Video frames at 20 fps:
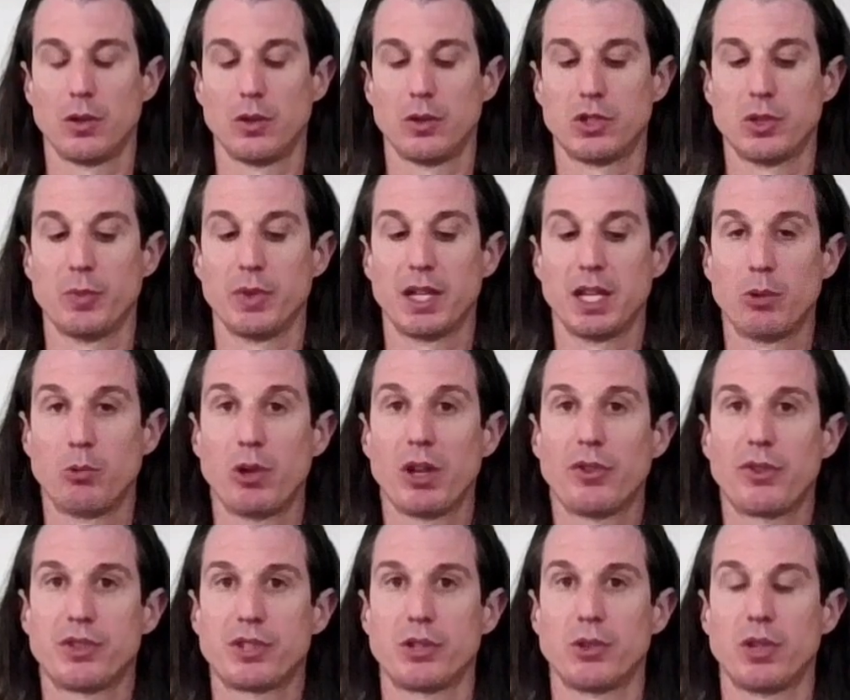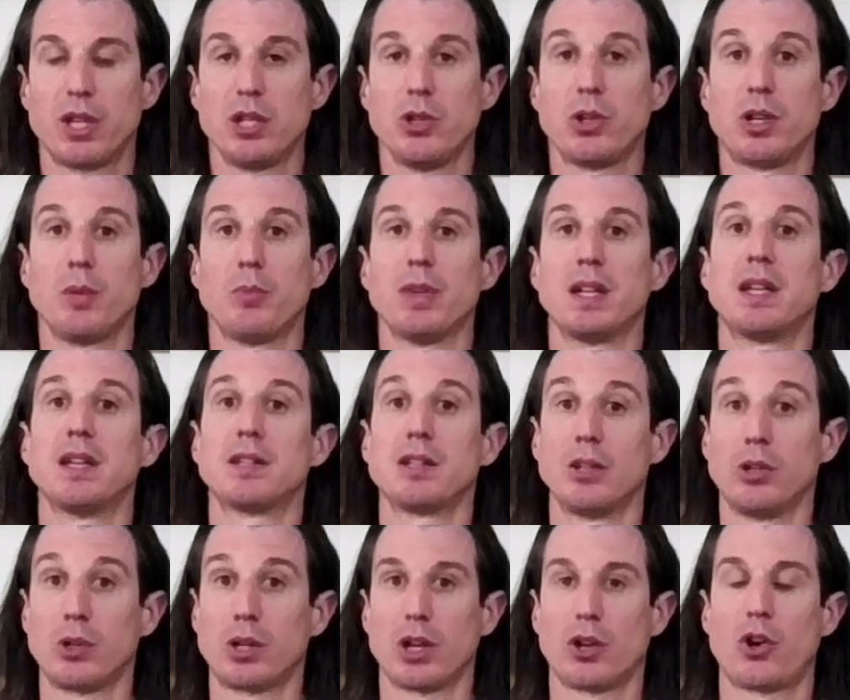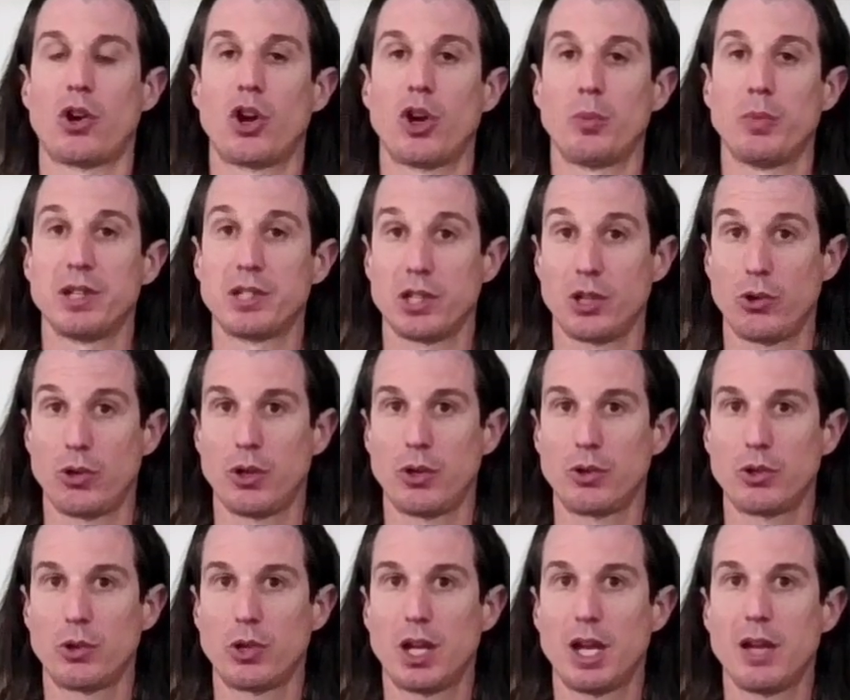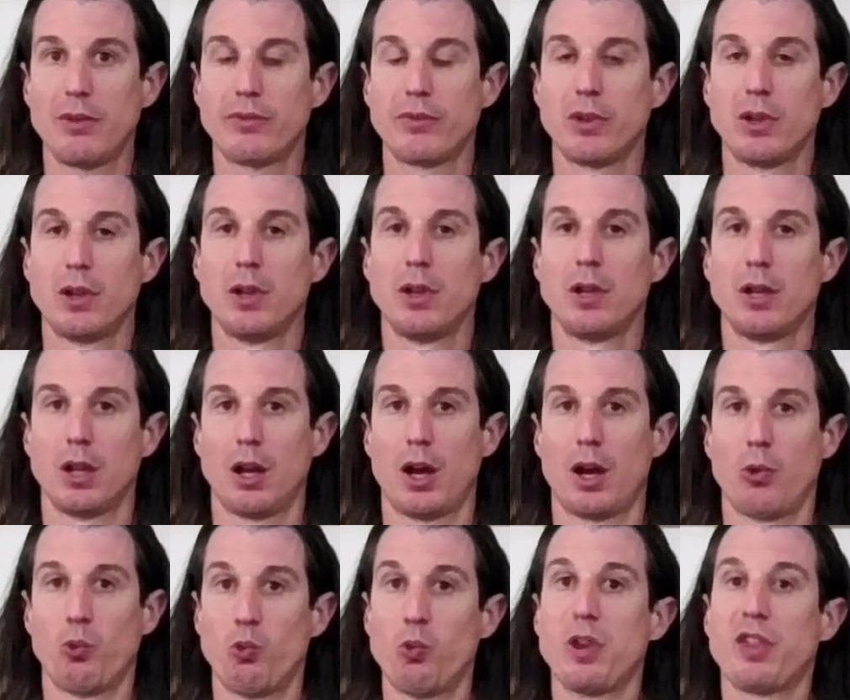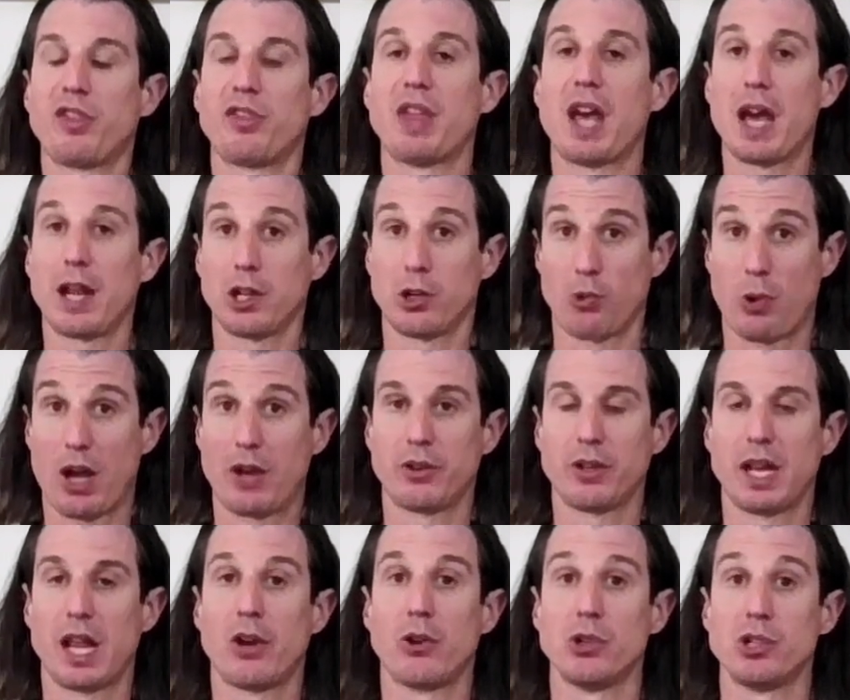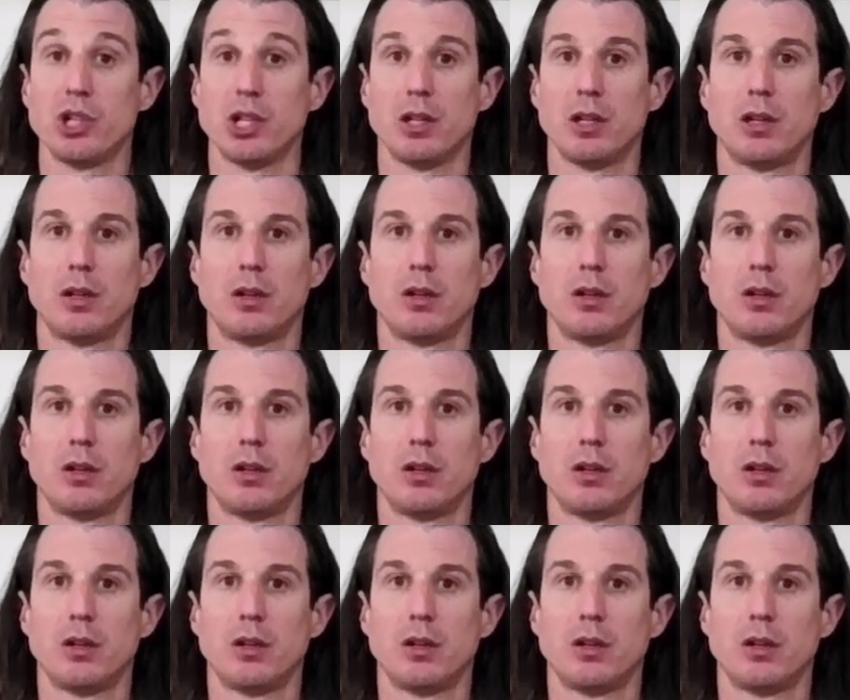to begin with, so that you can begin to look at hard material in your life uh, with that grounded energy.